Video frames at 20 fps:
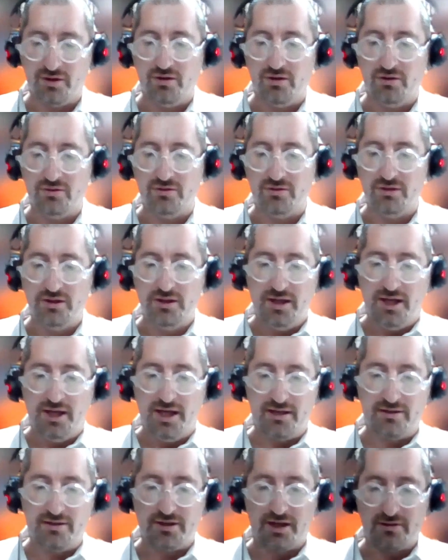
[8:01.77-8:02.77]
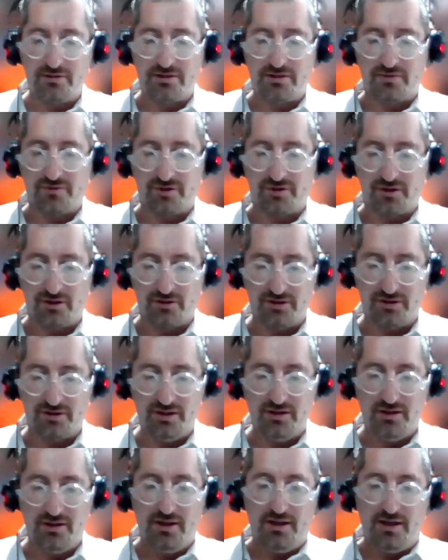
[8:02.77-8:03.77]
Va'od, and another
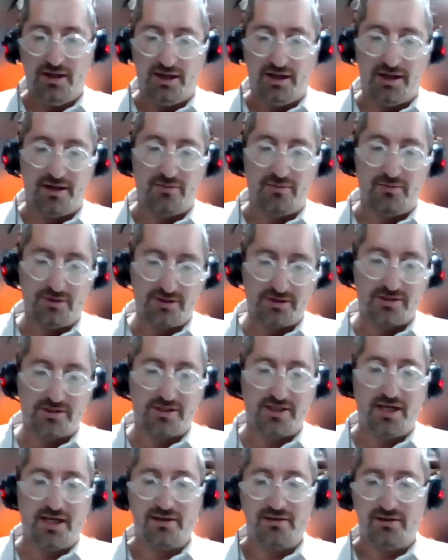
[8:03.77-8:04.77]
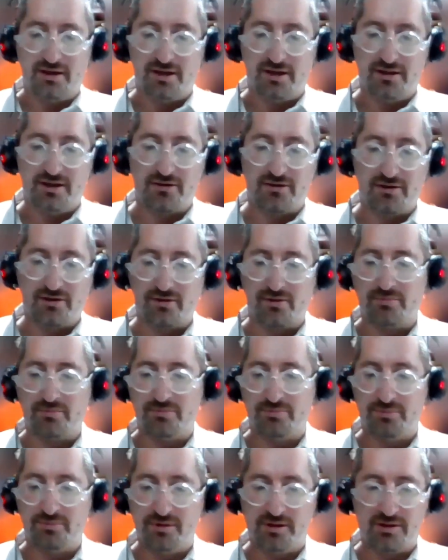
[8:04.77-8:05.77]
difficulty, which is, again, another
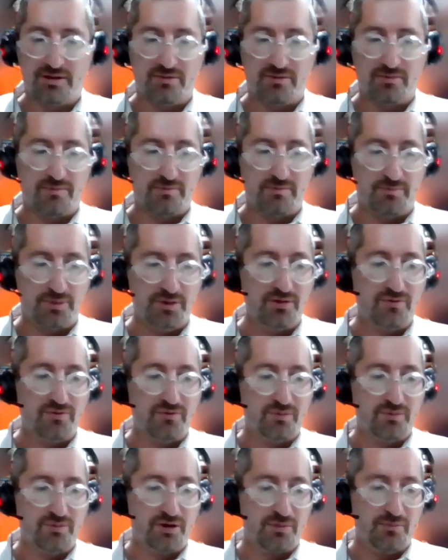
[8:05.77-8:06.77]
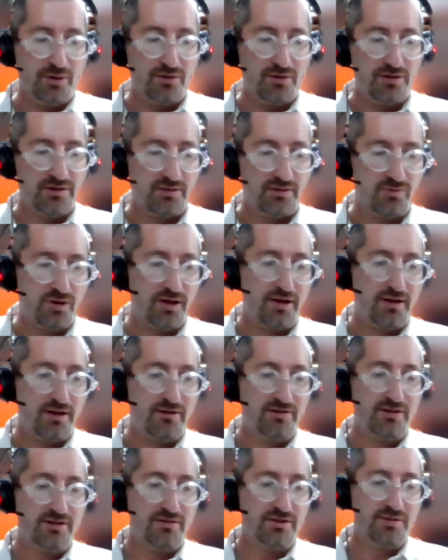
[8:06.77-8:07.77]
beautiful component of what
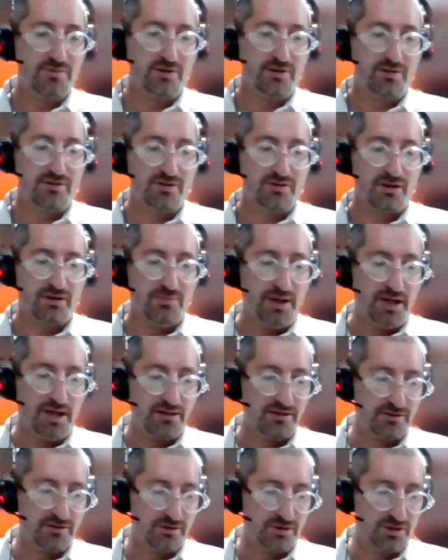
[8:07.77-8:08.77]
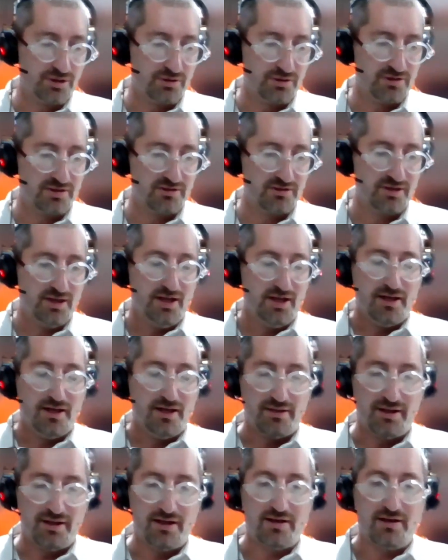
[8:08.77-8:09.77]
the Zera Shimshon is all about, is it shows us
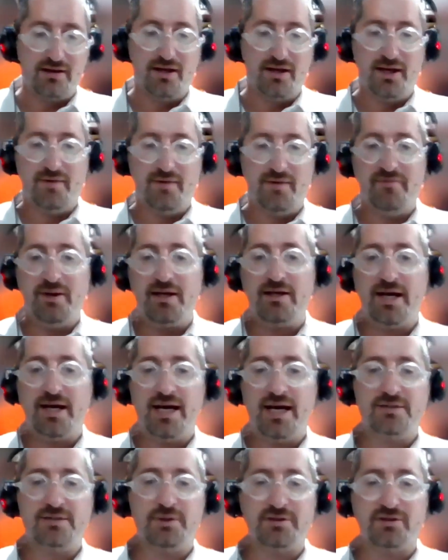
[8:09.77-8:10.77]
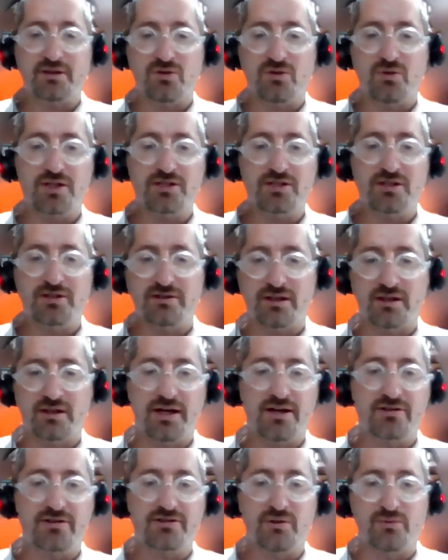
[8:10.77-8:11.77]
the many aspects and questions and
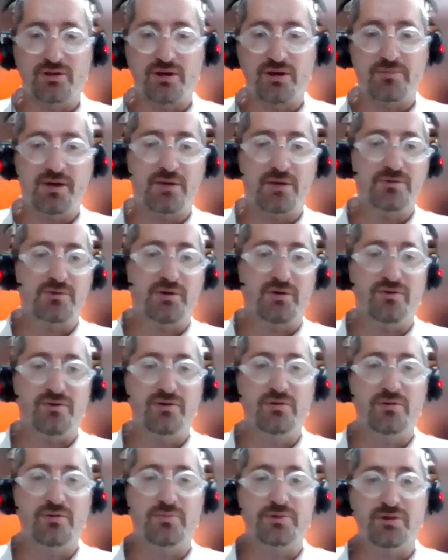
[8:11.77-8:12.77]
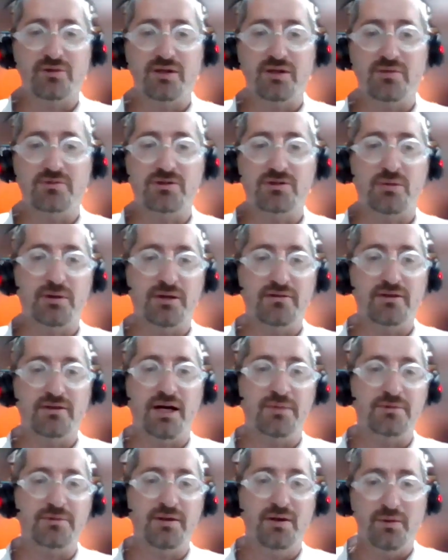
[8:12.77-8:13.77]
layers that sometimes we've viewed Psukim so many
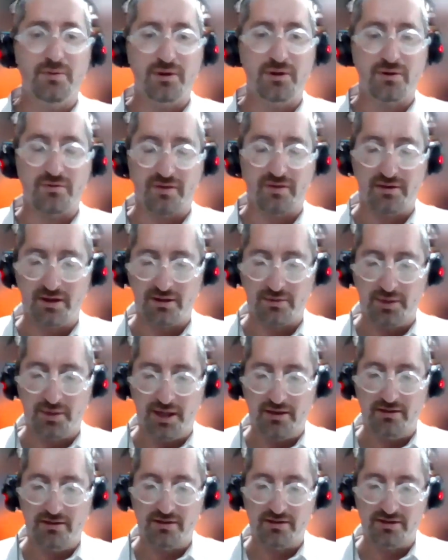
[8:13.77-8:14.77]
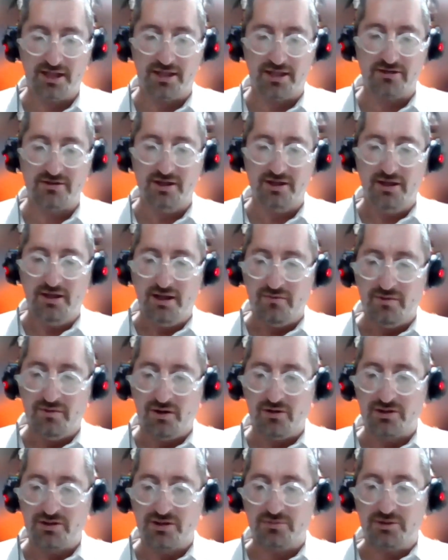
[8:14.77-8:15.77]
times we don't even think about it. He says,
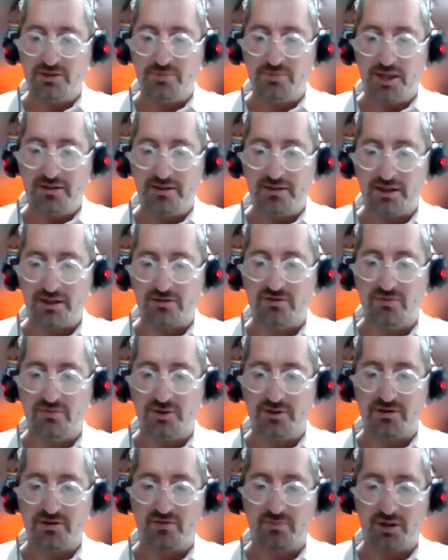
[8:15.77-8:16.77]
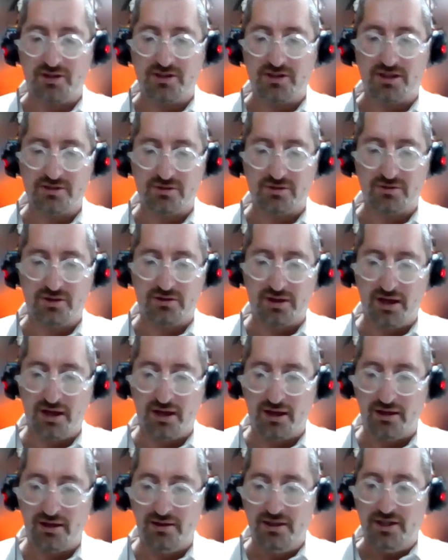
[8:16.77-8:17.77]
"Vo'ed shemishpata katuv b'sof parsha zon
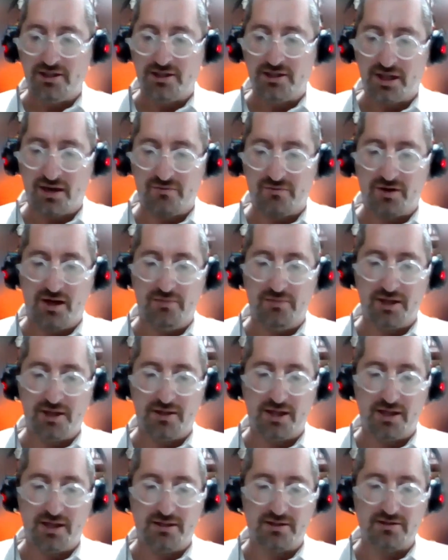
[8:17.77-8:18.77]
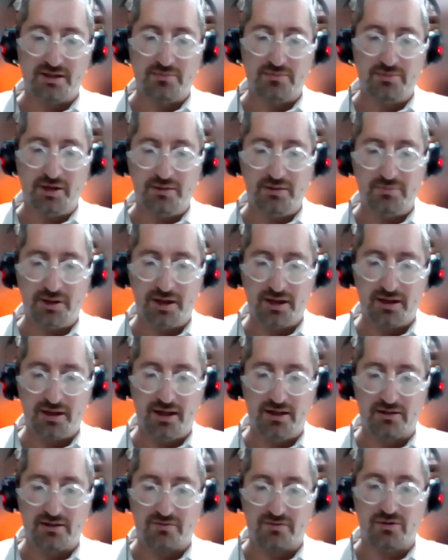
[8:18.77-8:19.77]
yirah she'Avraham kanat asda b'nei
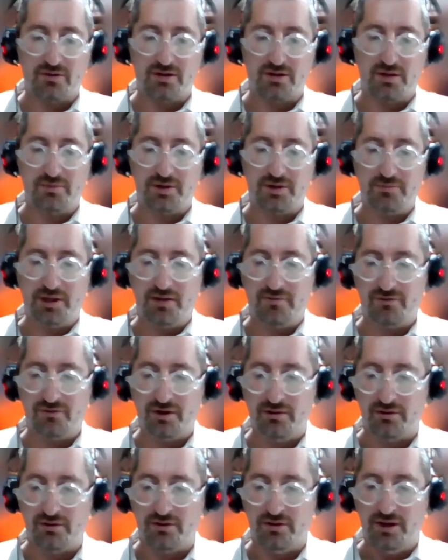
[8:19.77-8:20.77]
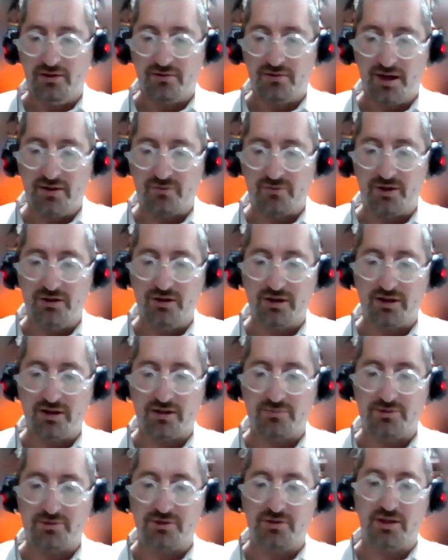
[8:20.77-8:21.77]
chet v'lo kamran me'afron." Right? If we look
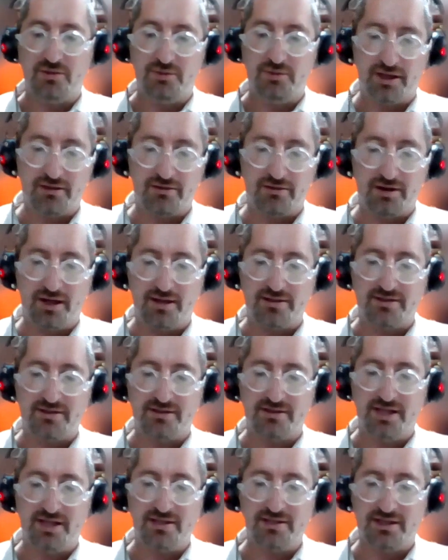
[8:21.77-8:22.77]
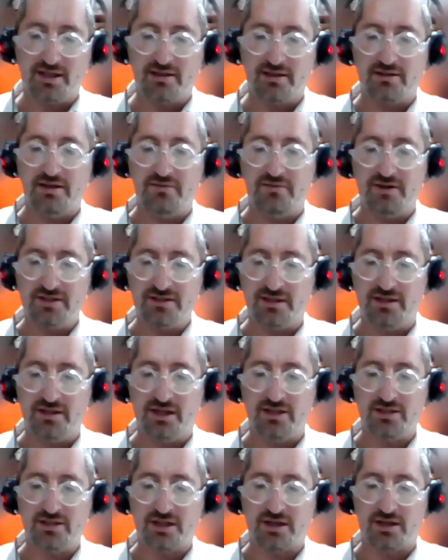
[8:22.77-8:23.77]
in the Psukim later on, as it says, "Dichtiv
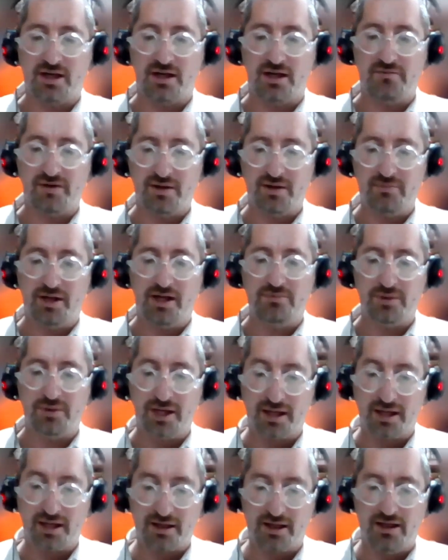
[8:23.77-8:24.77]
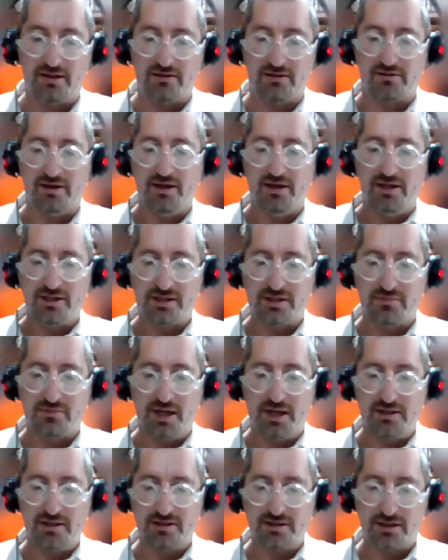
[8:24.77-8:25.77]
asada shekana Avraham et b'nei chet
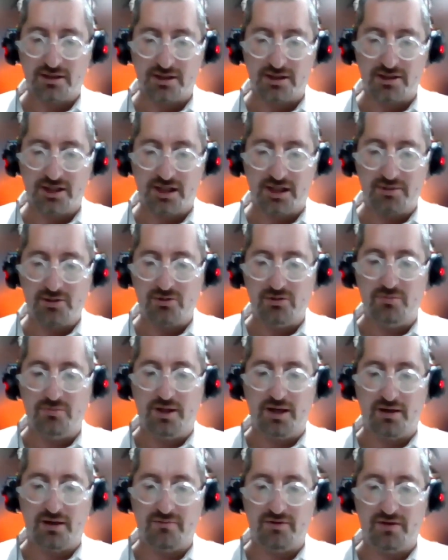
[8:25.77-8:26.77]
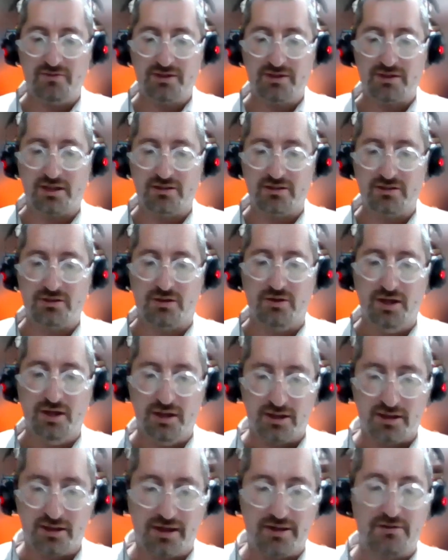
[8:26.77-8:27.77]
shama kubar Avraham b'sar yishto."
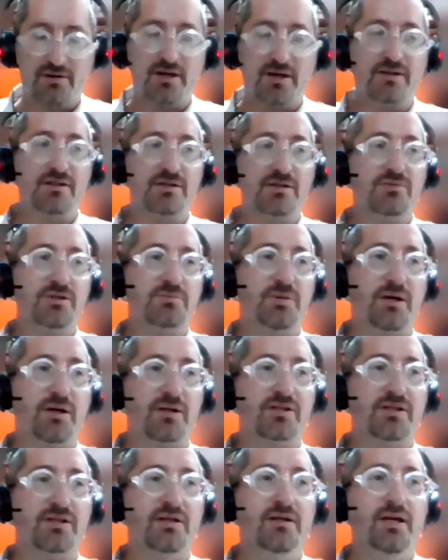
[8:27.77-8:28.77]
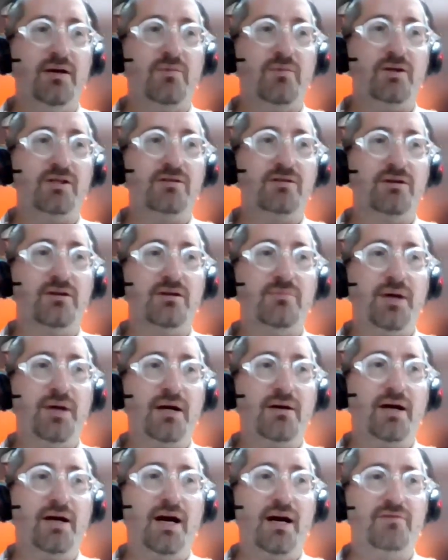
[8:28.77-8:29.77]
Later on in this week's parsha, we learn
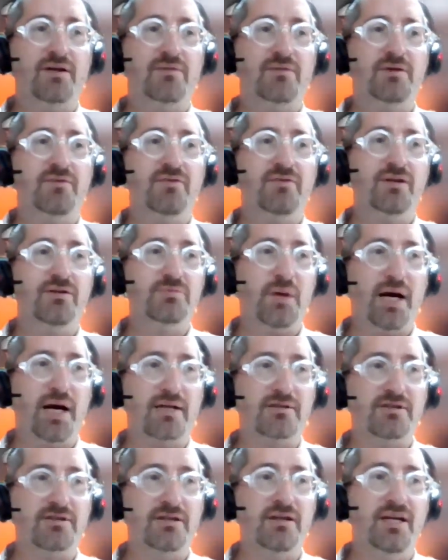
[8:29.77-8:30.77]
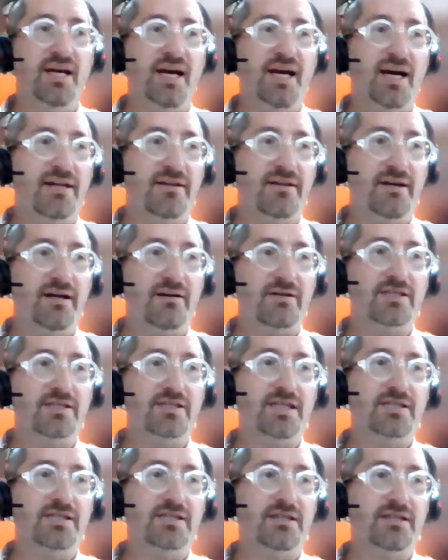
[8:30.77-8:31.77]
about Avraham Avinu's passing, and there it
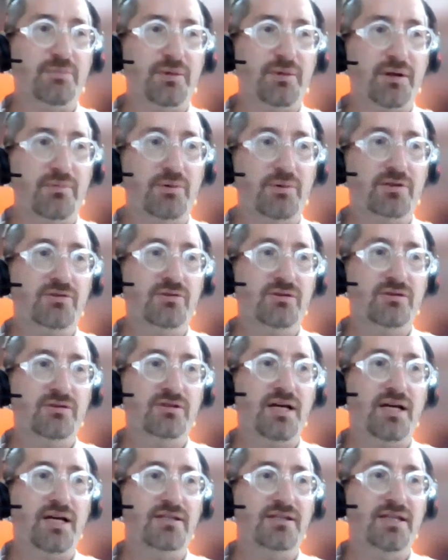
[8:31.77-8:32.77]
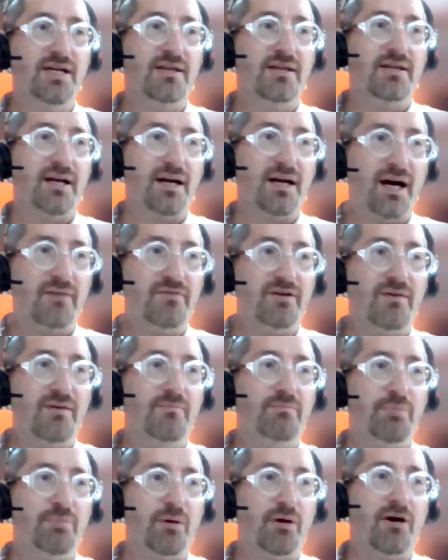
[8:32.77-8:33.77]
says that the pasuk says that
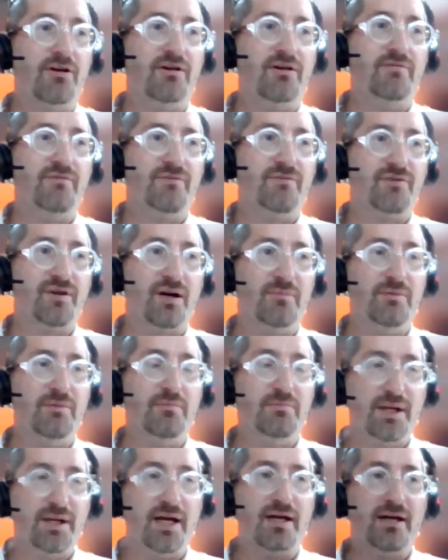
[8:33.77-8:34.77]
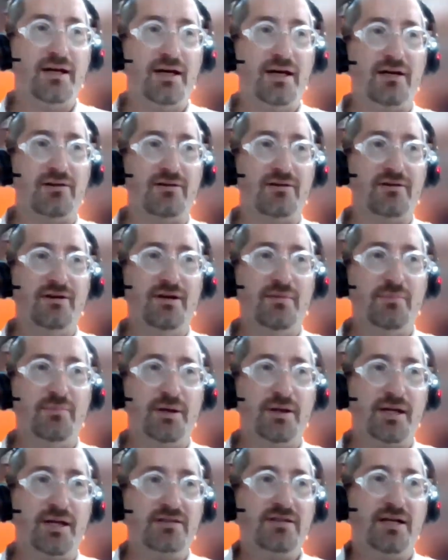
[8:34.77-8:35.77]
Avraham bought it from b'nei chet,
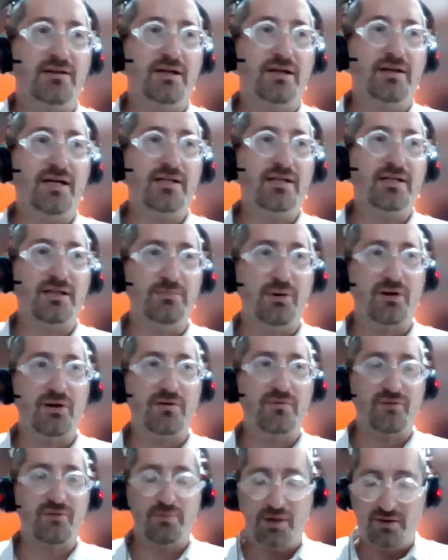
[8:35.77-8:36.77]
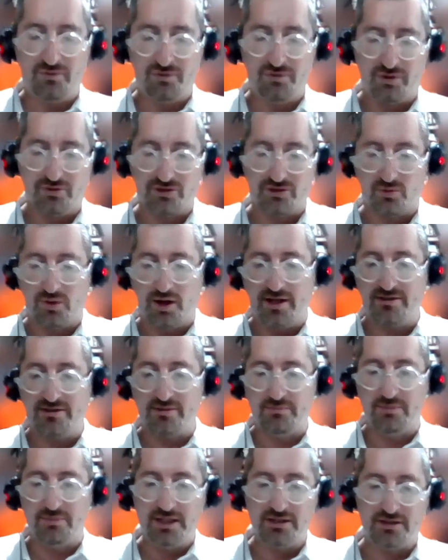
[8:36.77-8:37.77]
but that's not the case. He bought it from Ephron. So why
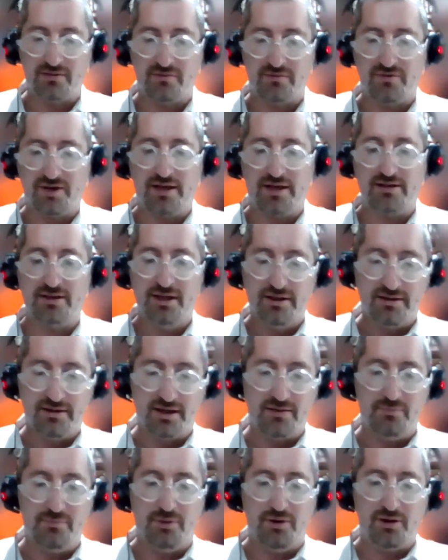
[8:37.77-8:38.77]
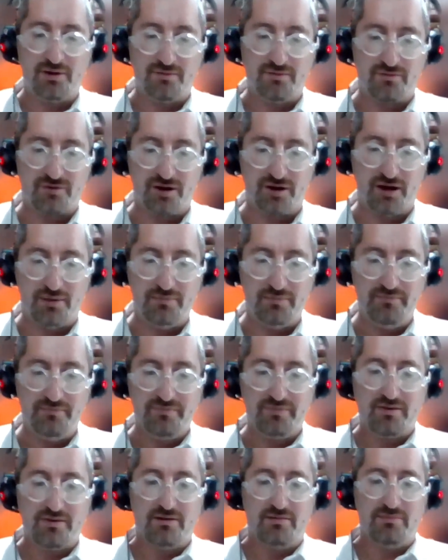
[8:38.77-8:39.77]
does it mention the fact that he bought it from